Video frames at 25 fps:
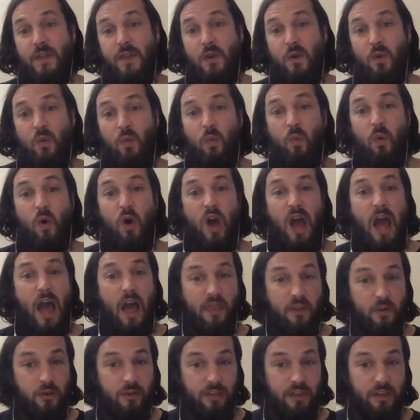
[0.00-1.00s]
what
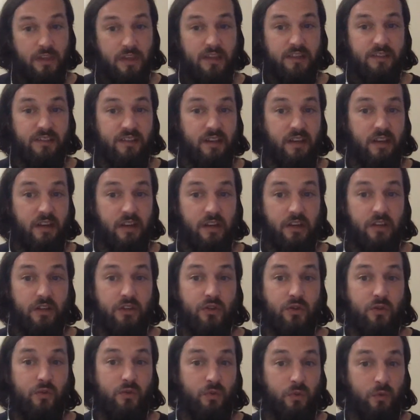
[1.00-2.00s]
other things
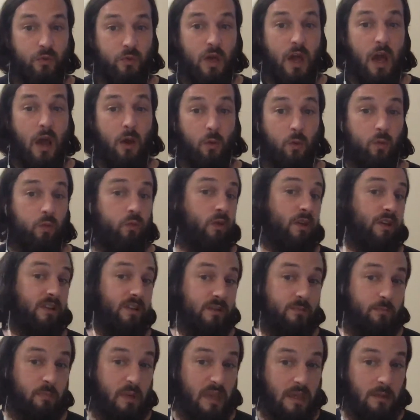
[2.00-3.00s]
is
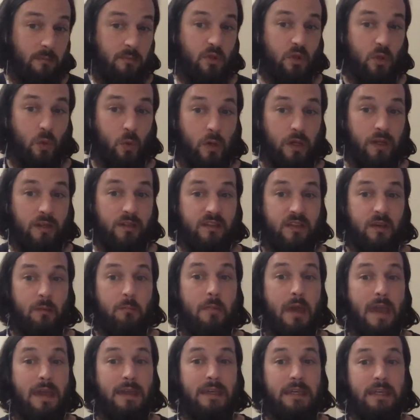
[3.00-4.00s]
Beam doing to
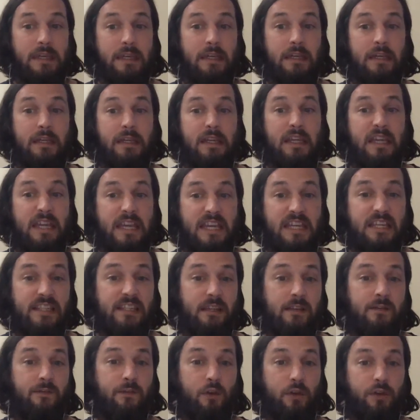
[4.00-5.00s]
make it easy
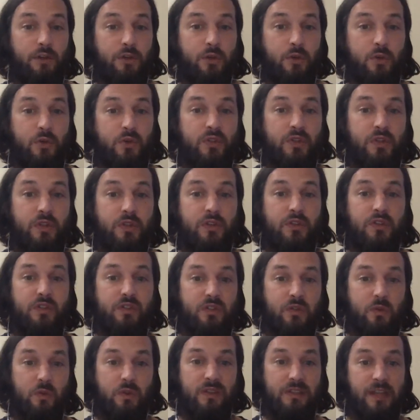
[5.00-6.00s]
for users
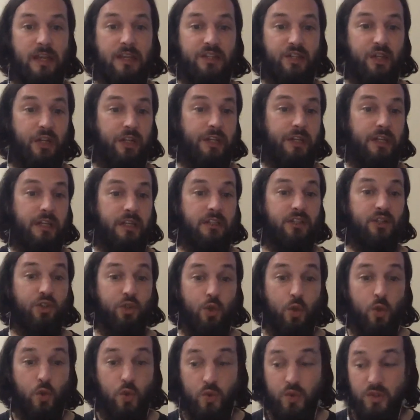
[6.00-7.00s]
to essentially
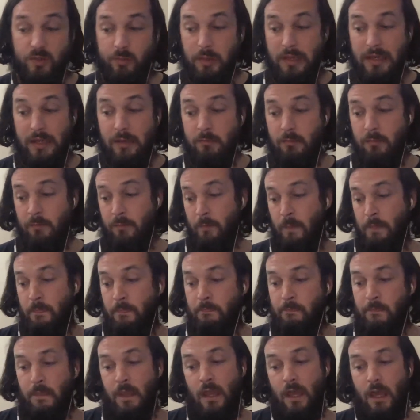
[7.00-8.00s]
use Beam
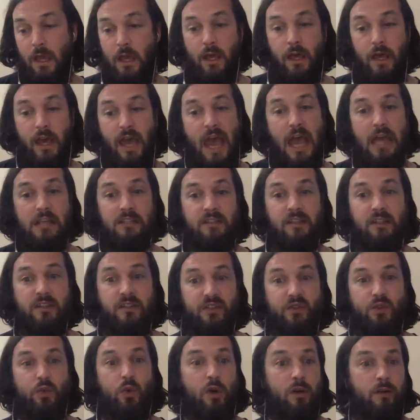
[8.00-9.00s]
as a
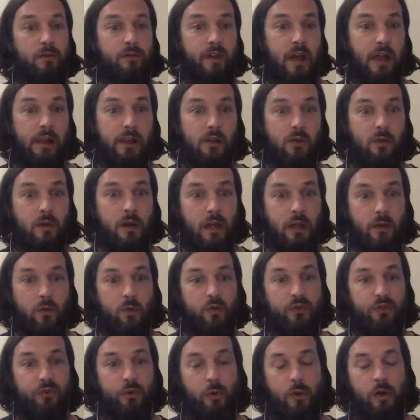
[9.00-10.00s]
store of value and
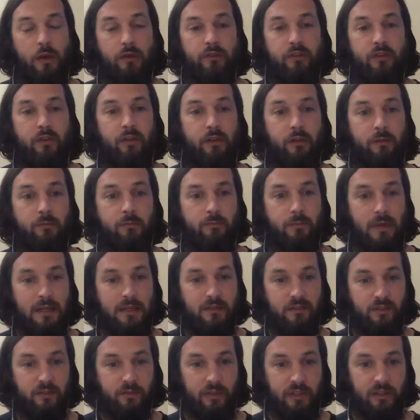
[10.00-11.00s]
also as a means
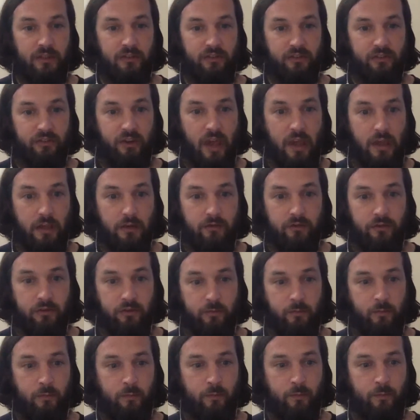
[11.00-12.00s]
of exchange?
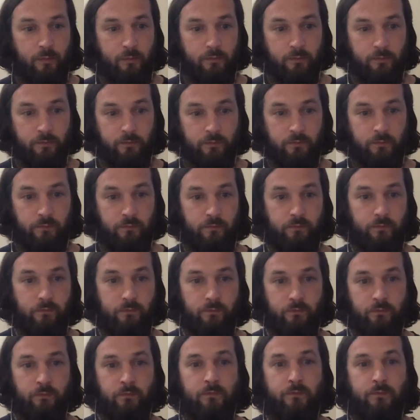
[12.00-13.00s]

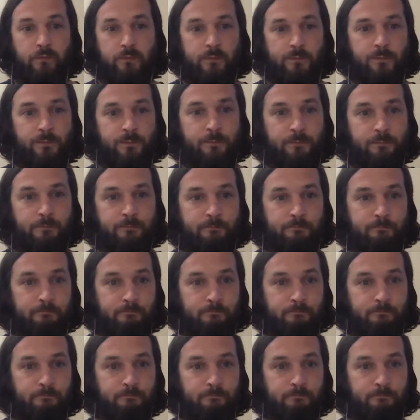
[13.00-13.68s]
This is a